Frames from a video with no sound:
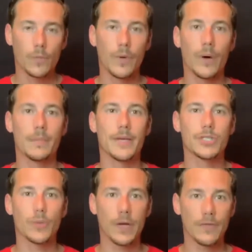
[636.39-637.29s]
We want to make
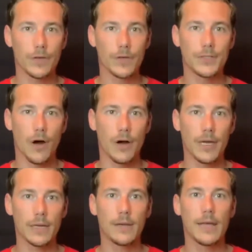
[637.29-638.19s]
sure we're giving a good
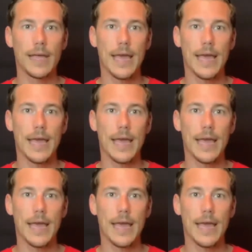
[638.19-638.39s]
target,